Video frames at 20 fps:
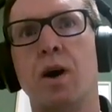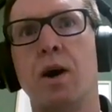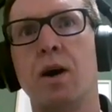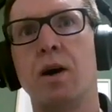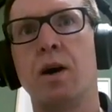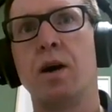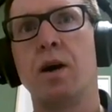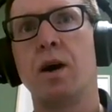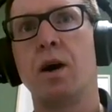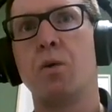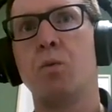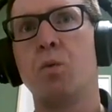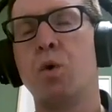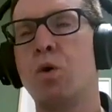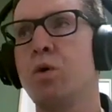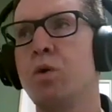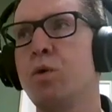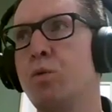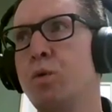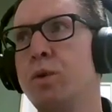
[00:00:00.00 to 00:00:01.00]
I
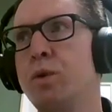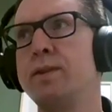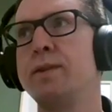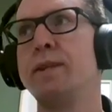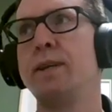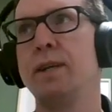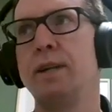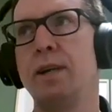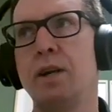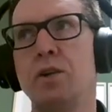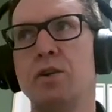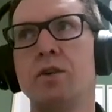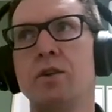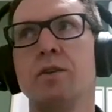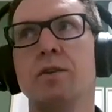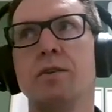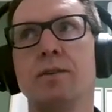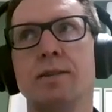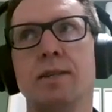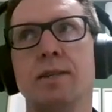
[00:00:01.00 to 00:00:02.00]
work with
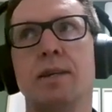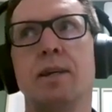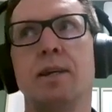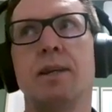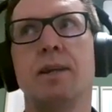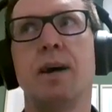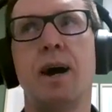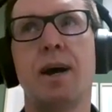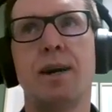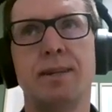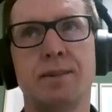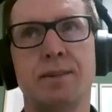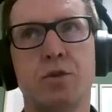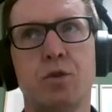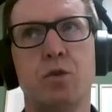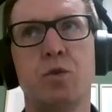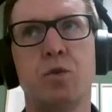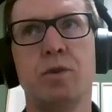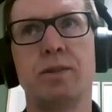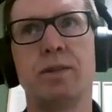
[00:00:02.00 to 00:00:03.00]
teenagers in high
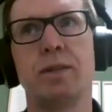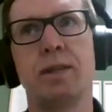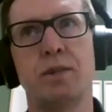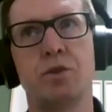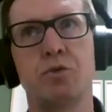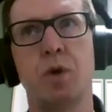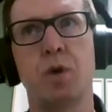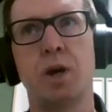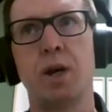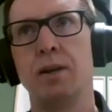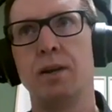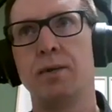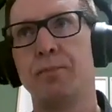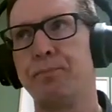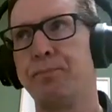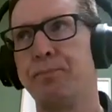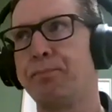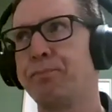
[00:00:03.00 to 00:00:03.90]
schools in Israel.